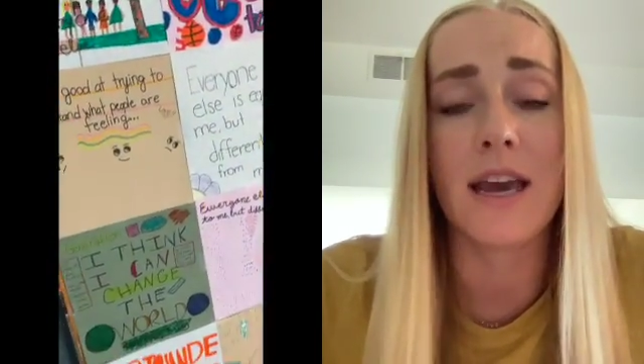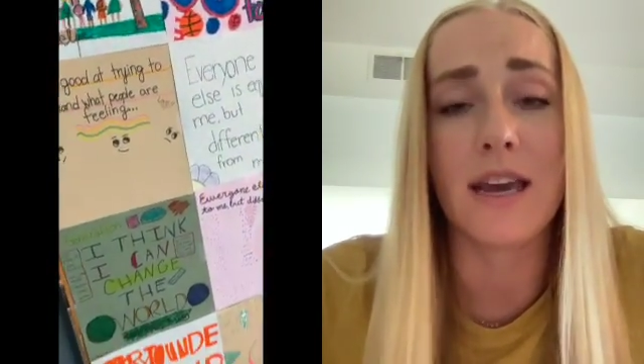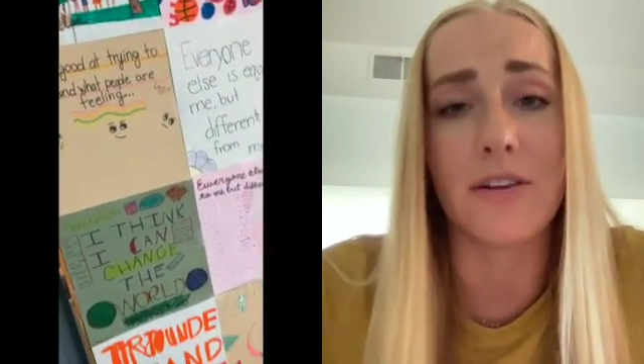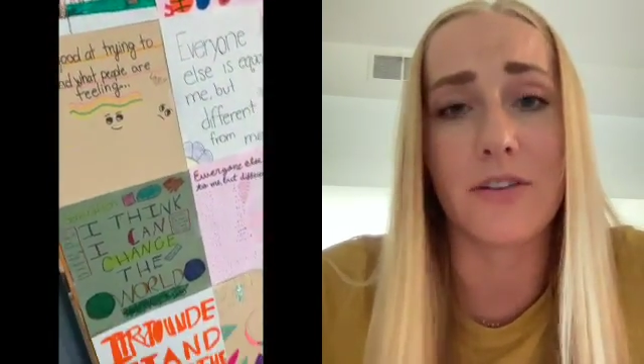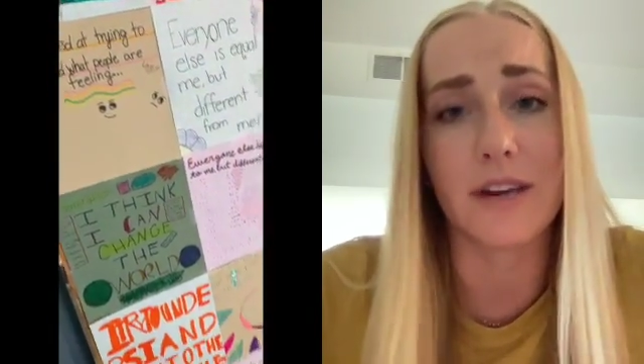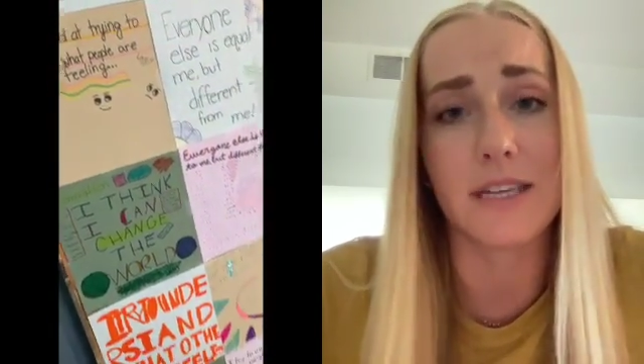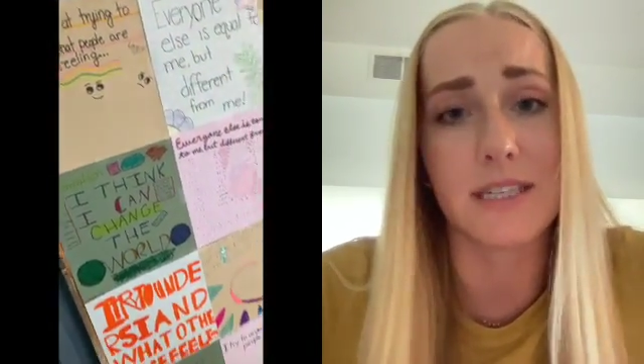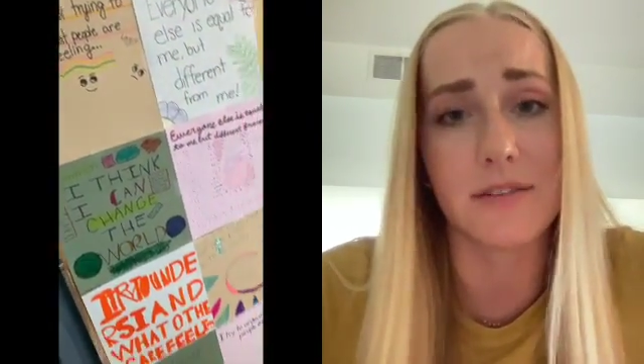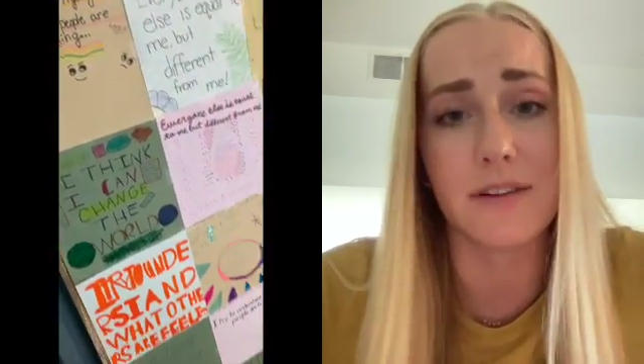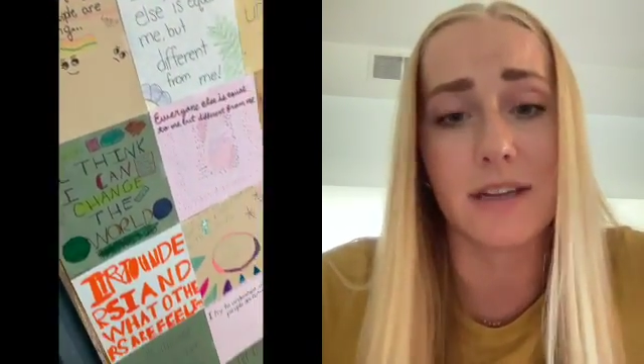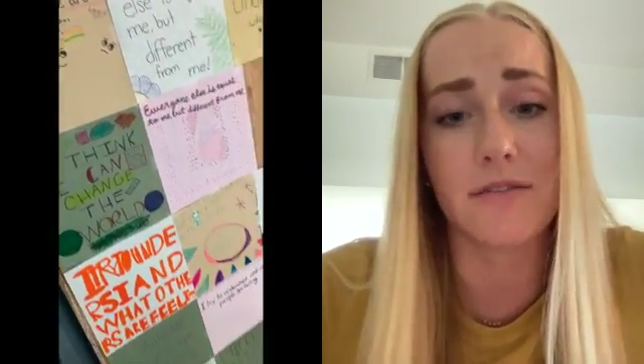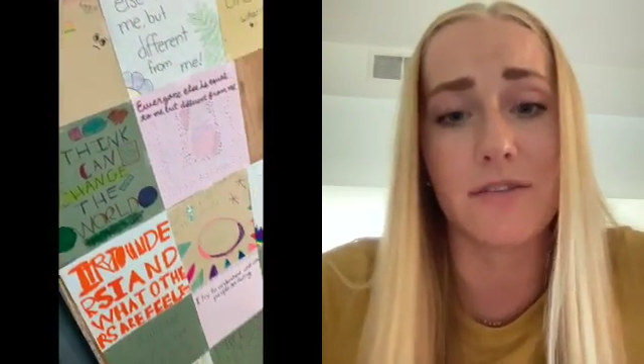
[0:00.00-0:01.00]
and
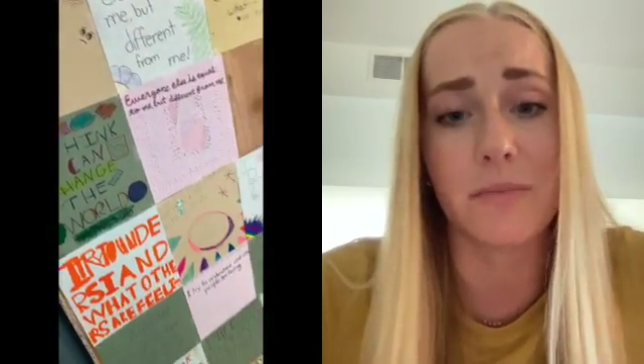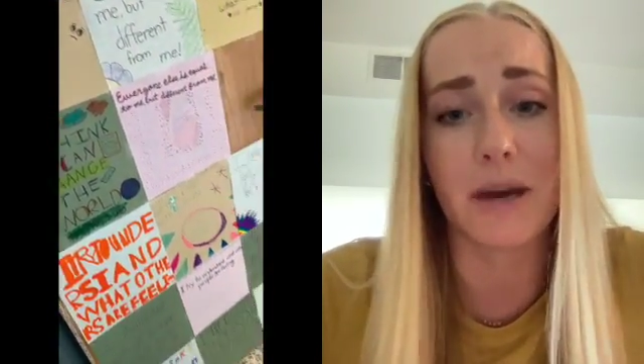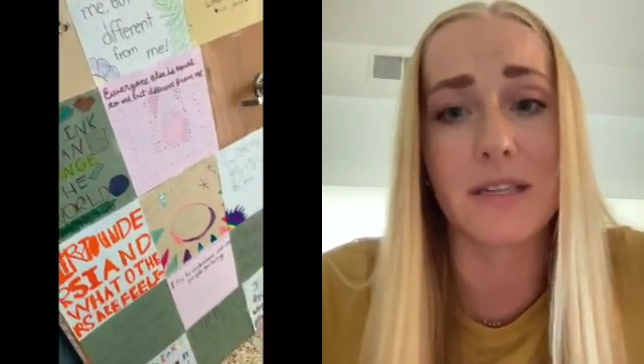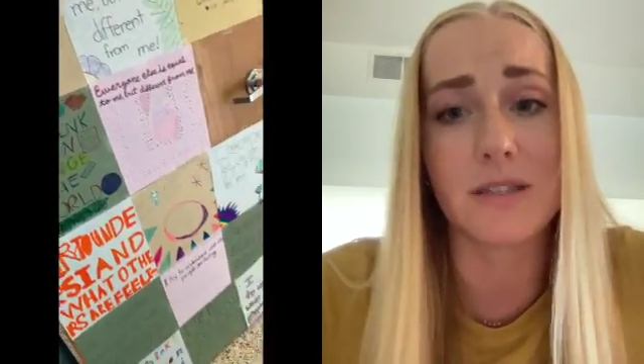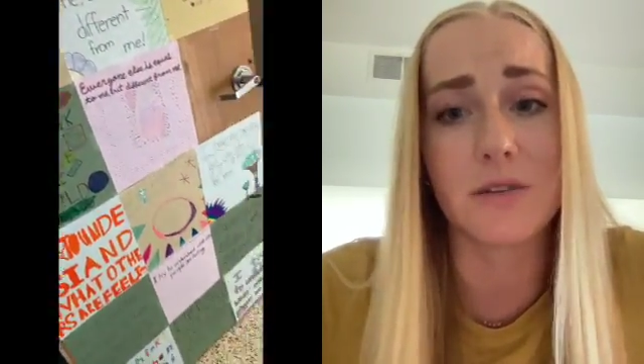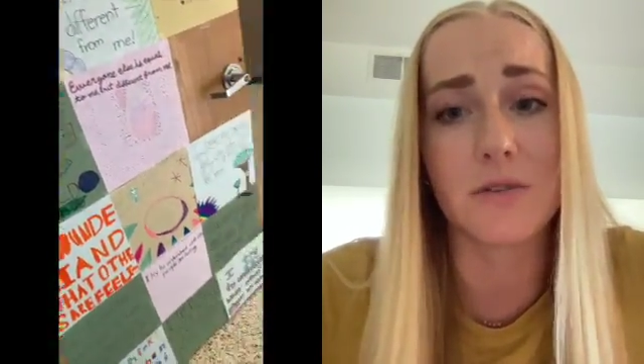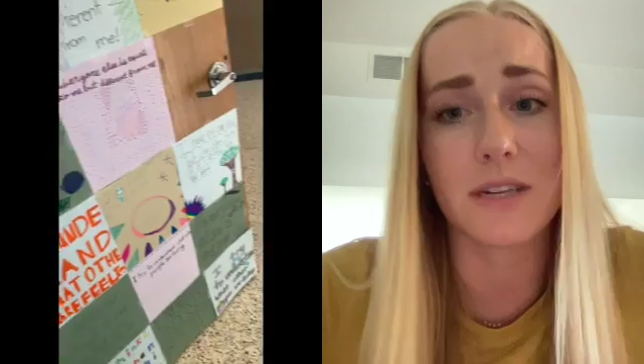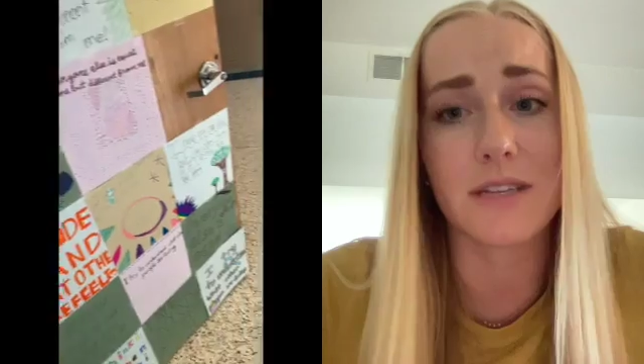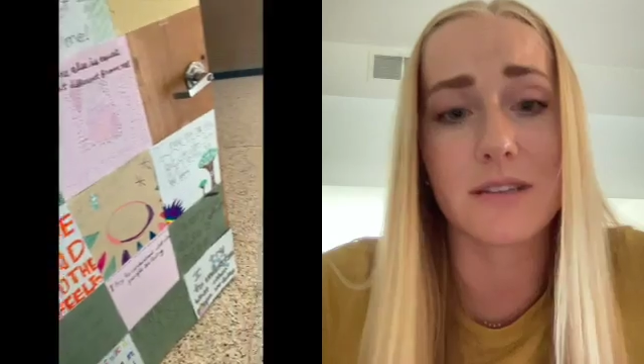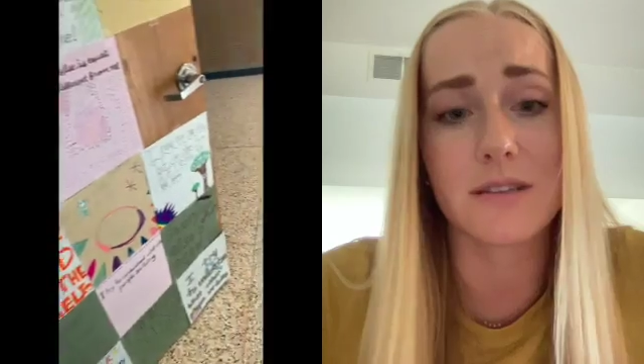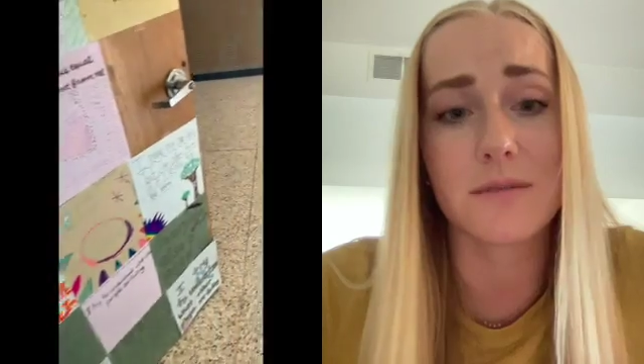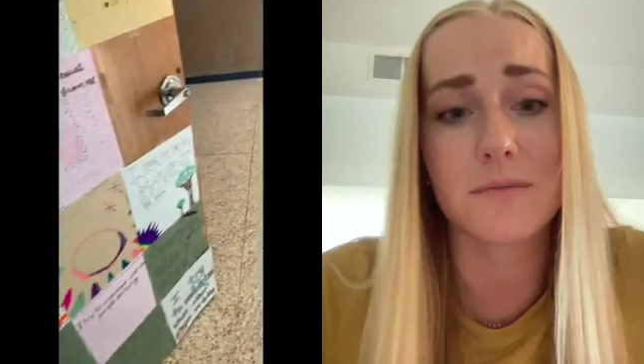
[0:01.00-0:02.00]
creativity for my
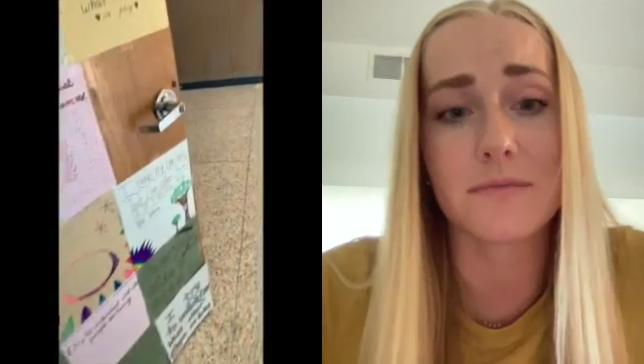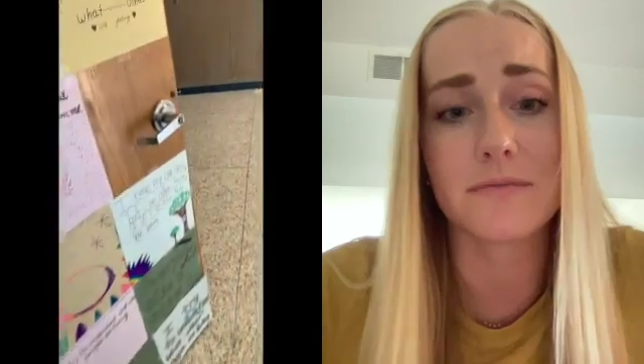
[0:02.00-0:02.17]
students.